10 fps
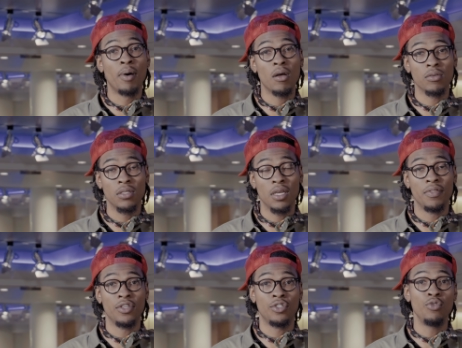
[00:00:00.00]
pulse
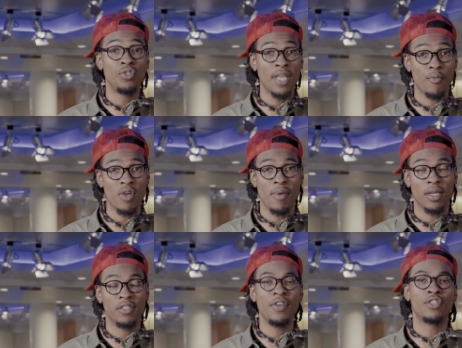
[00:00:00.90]
in this 2-step
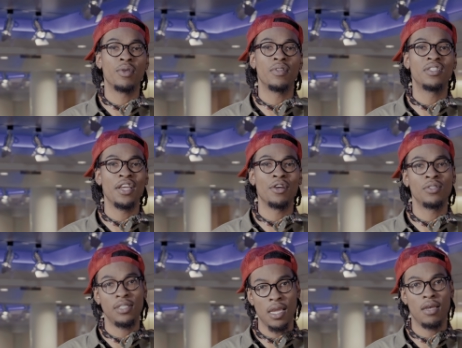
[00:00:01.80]
remix featuring the singer
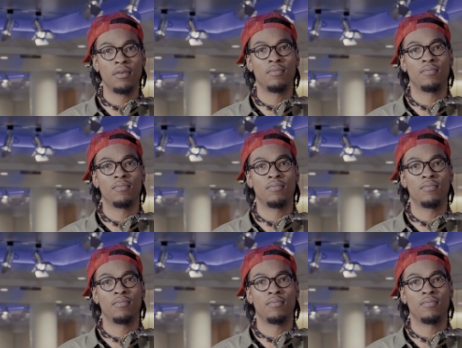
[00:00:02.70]
Sia.